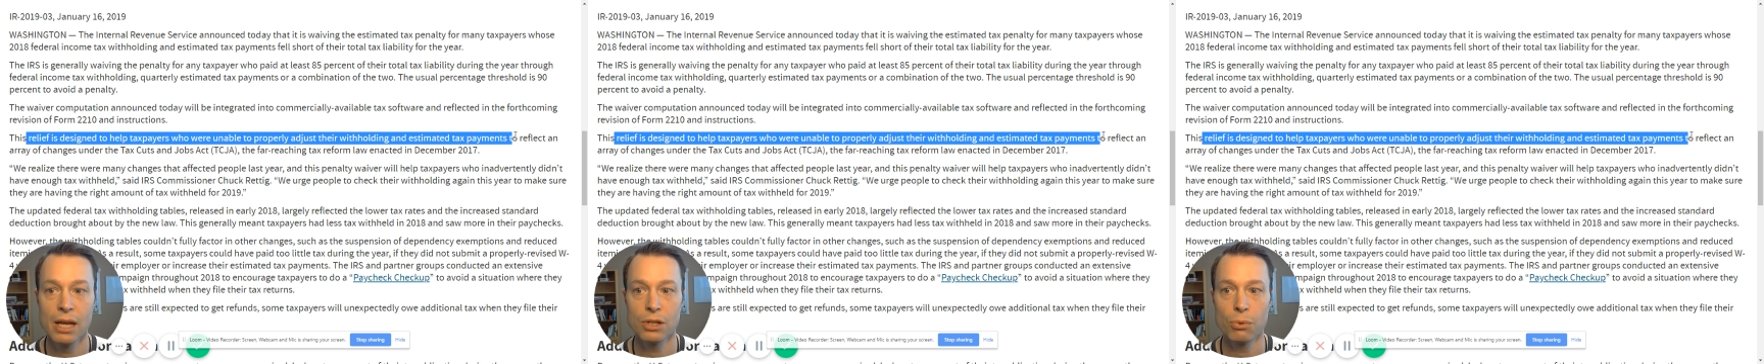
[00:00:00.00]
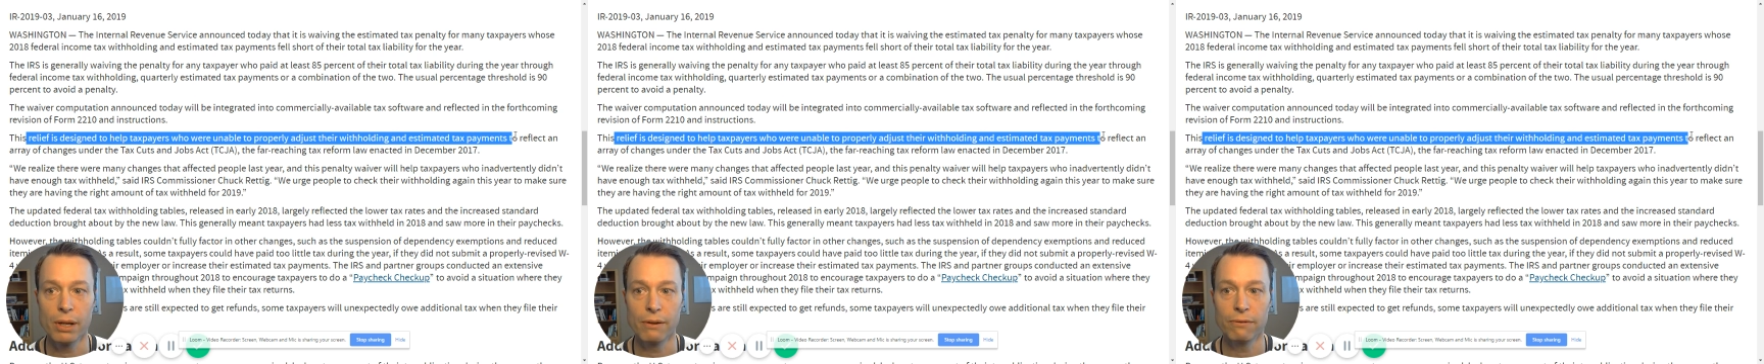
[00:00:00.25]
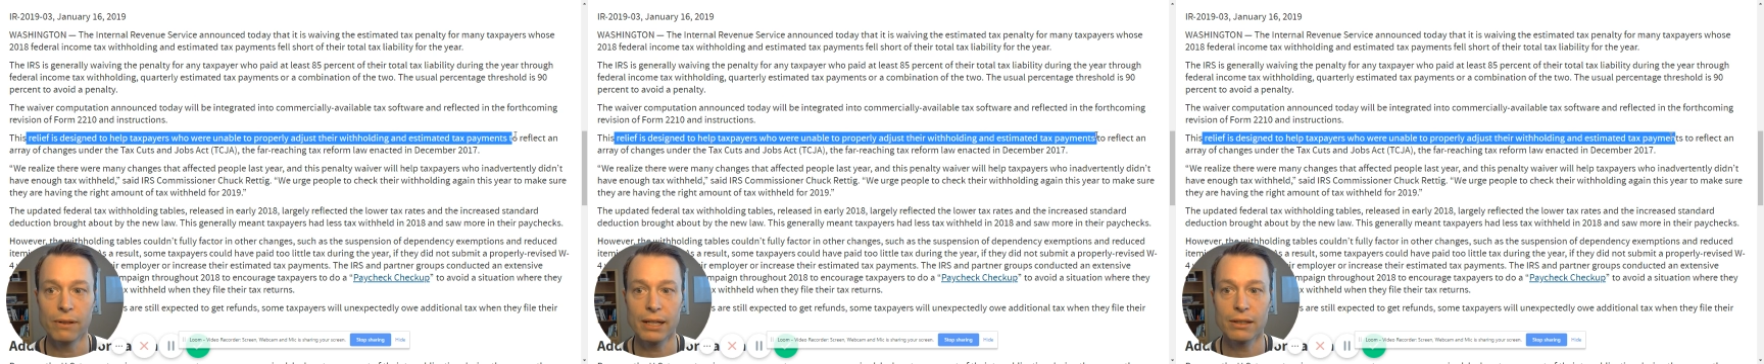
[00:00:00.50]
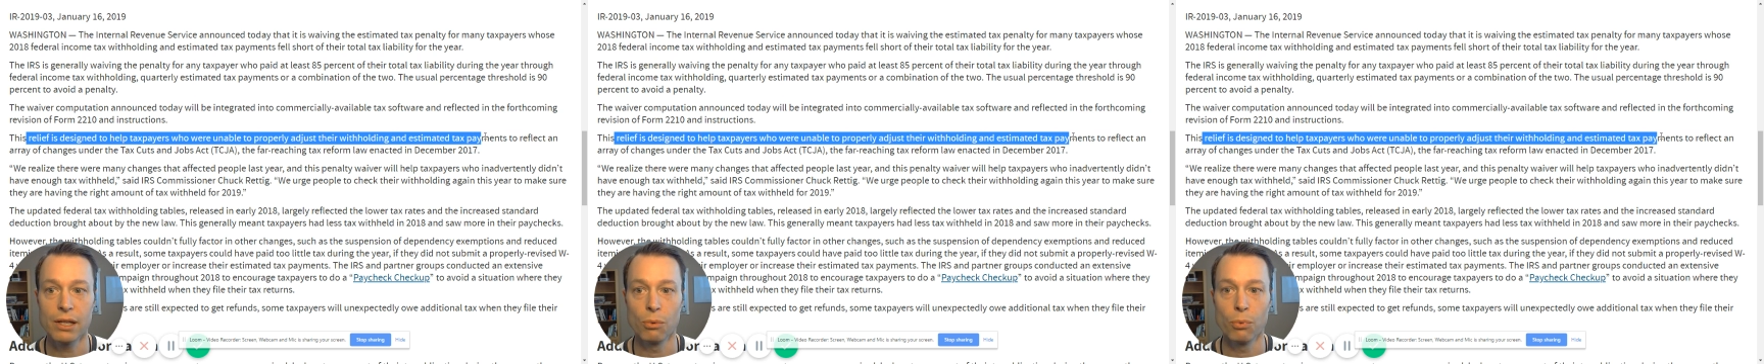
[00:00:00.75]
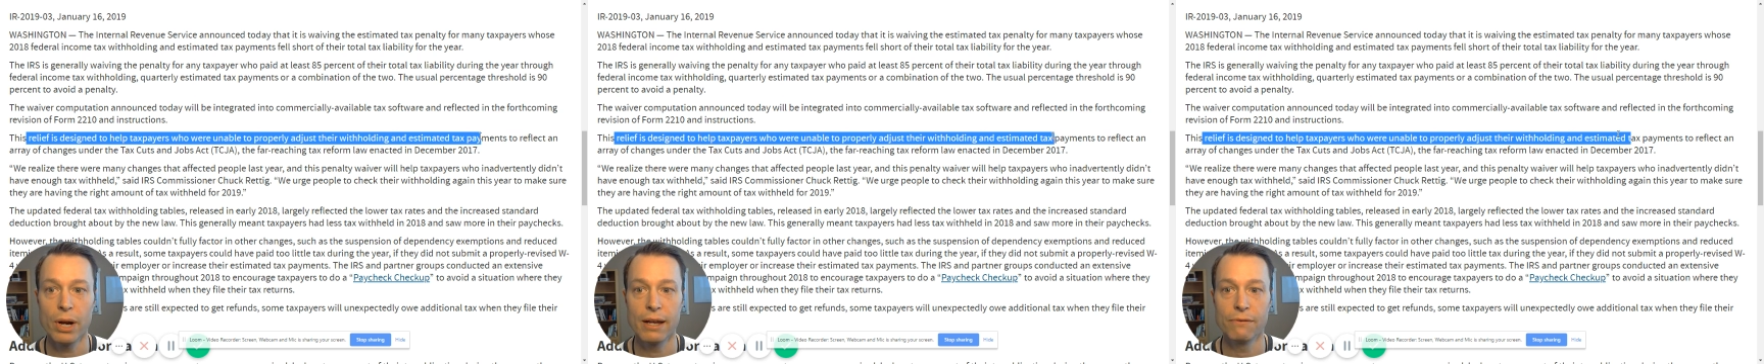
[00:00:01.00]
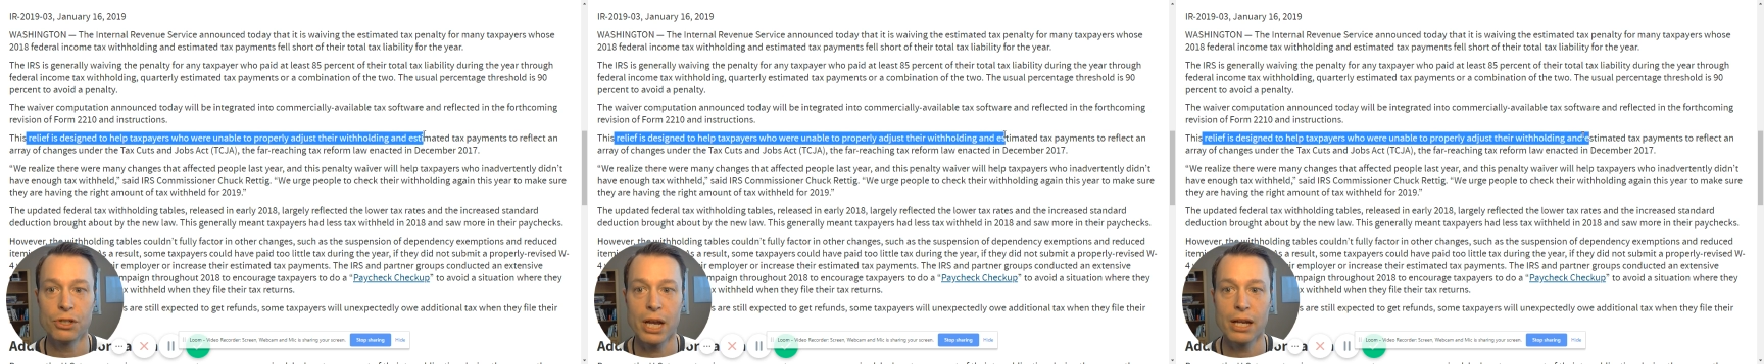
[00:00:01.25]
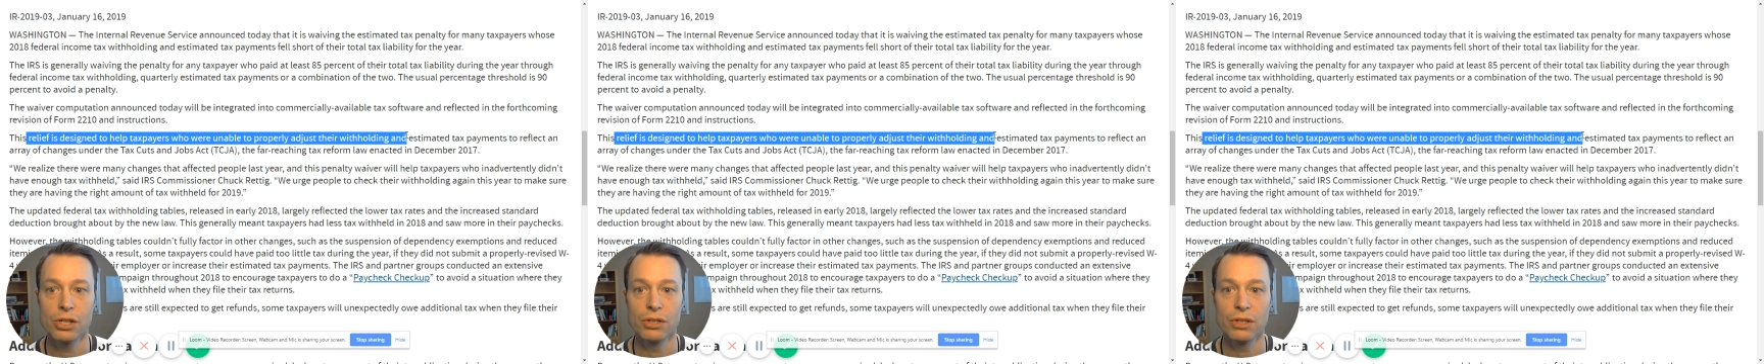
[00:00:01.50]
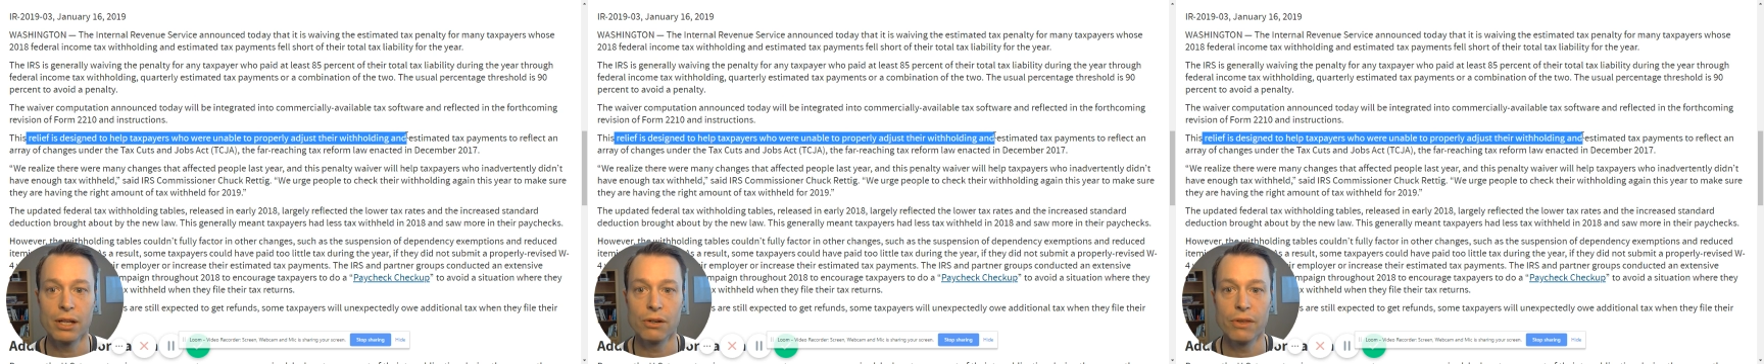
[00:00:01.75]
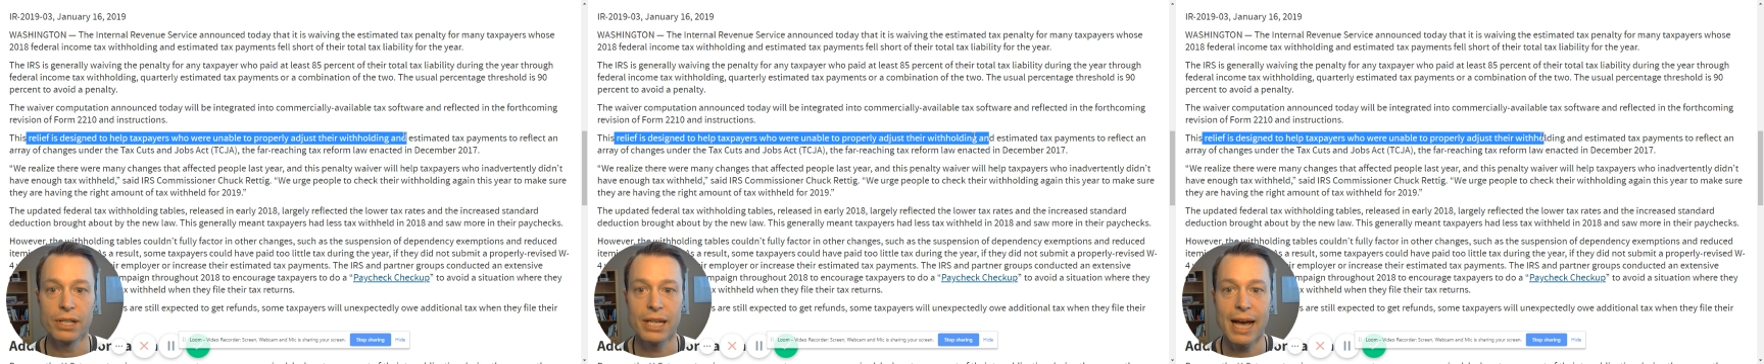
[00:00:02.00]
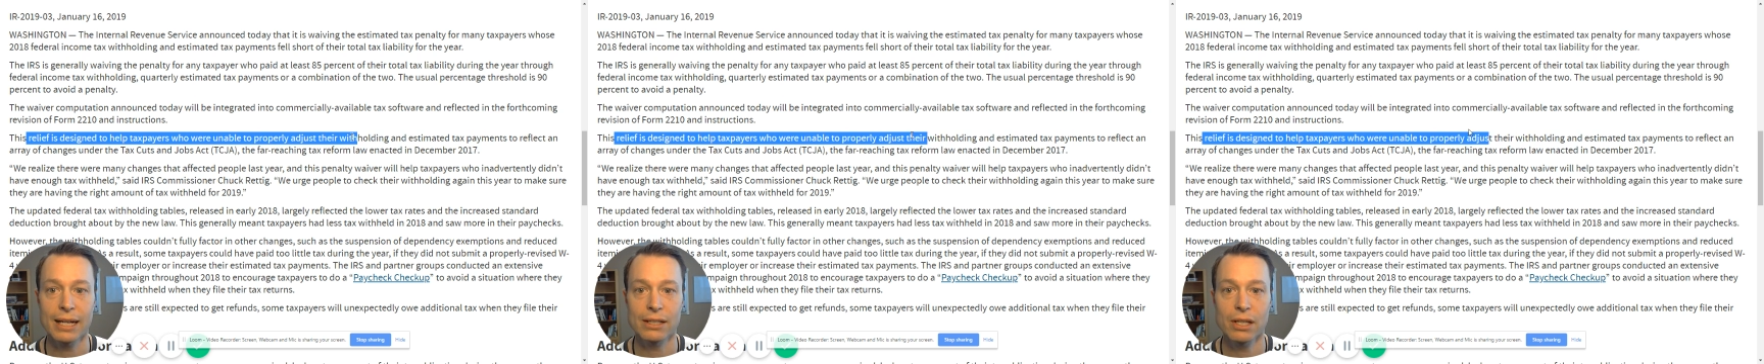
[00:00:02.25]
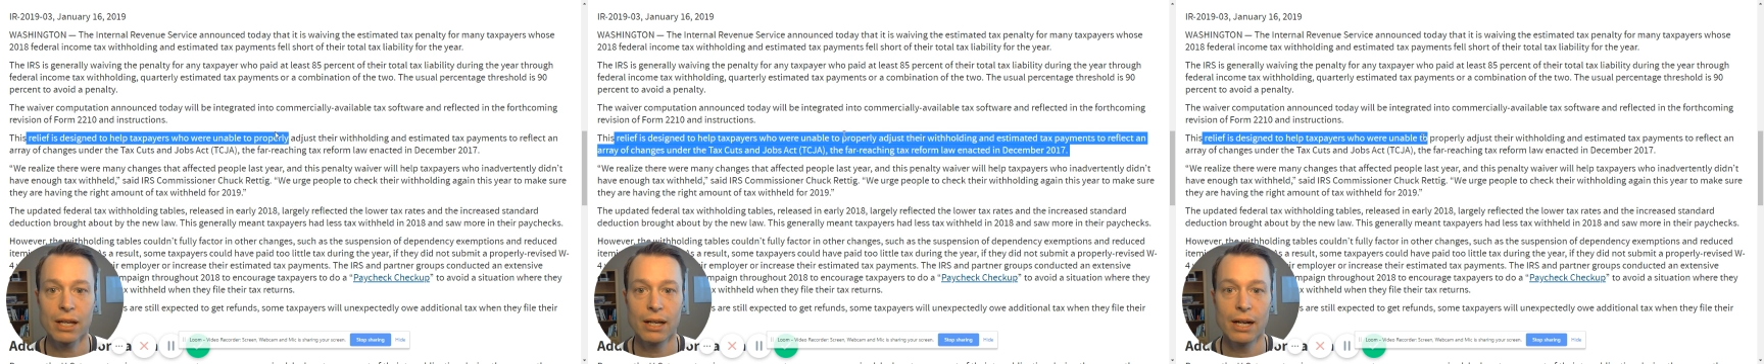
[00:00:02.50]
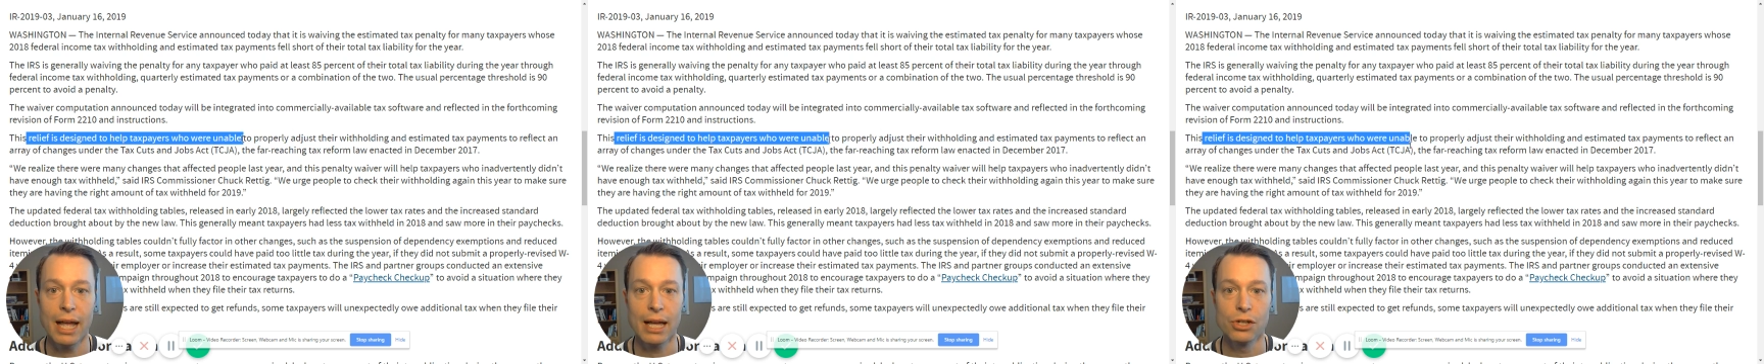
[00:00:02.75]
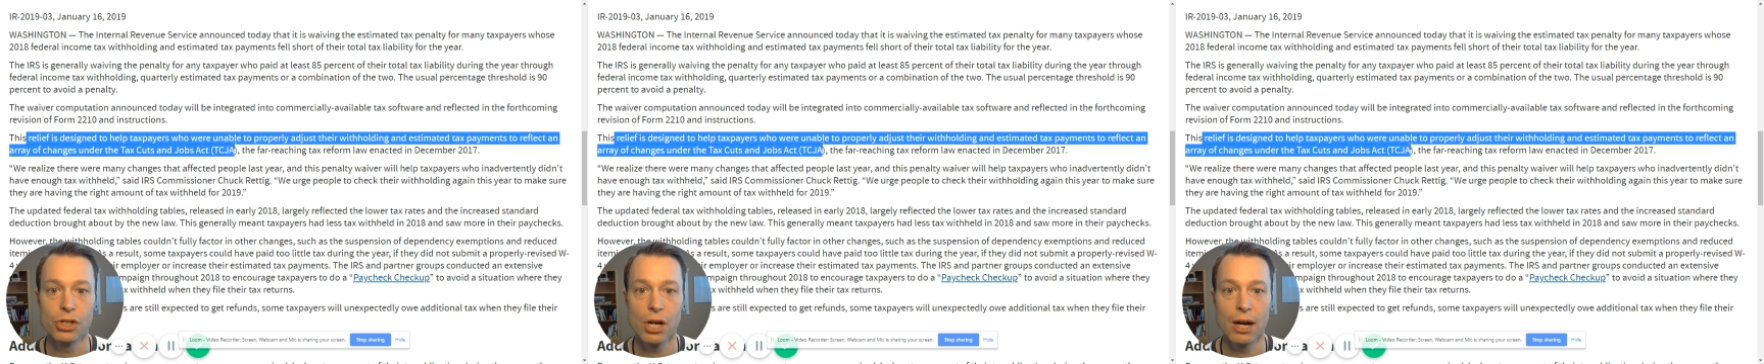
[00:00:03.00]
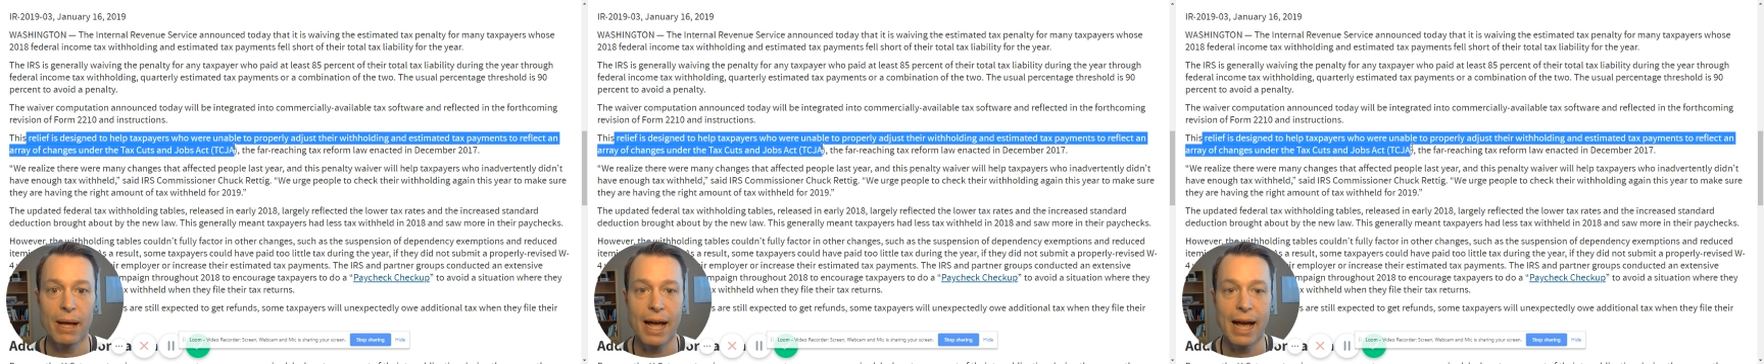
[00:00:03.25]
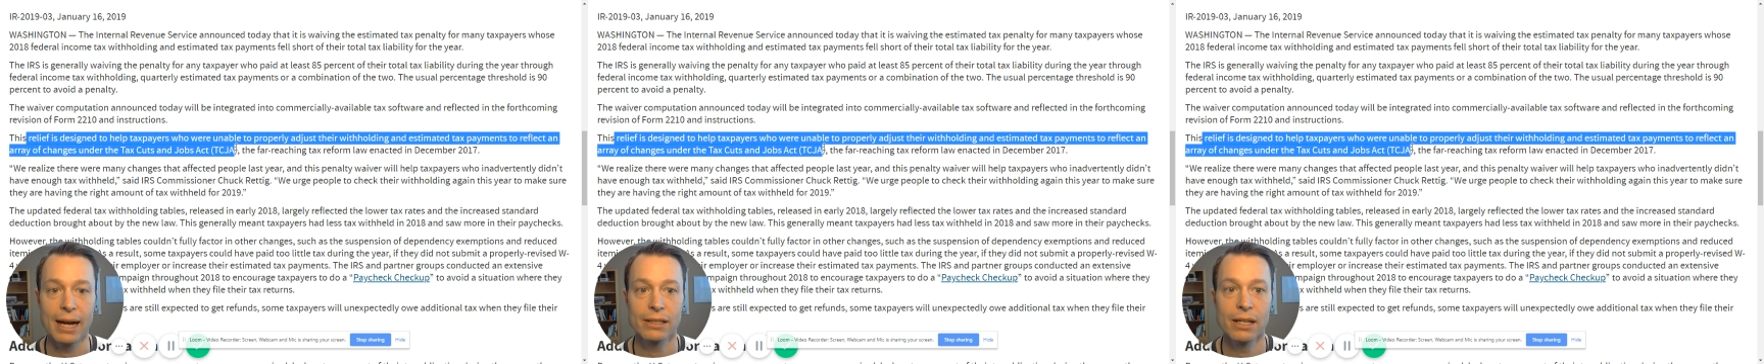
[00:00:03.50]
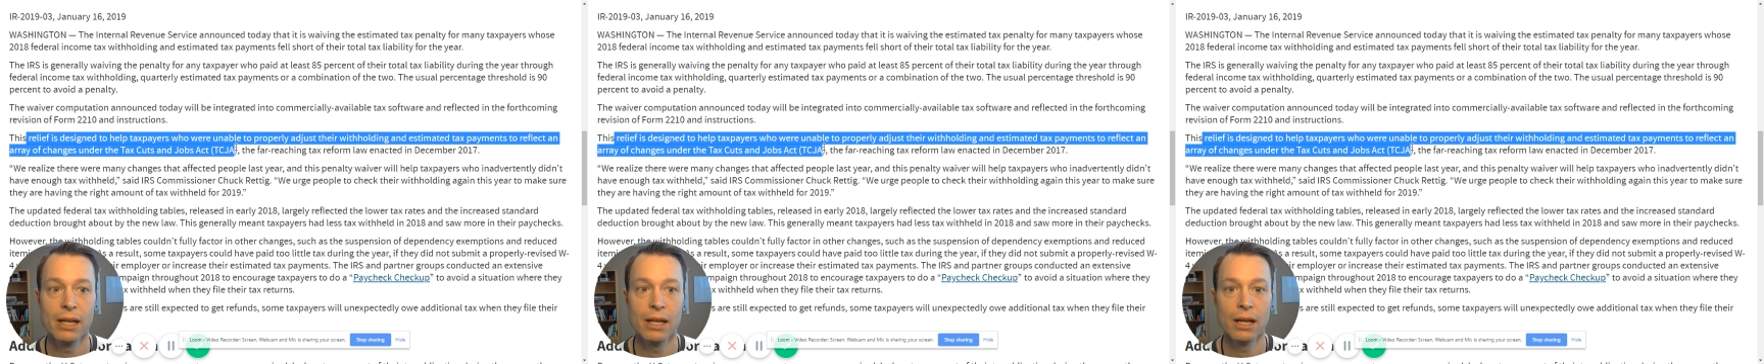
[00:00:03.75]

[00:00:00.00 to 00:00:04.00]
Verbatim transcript: to reflect the array of changes under the Tax Cut and Job Act.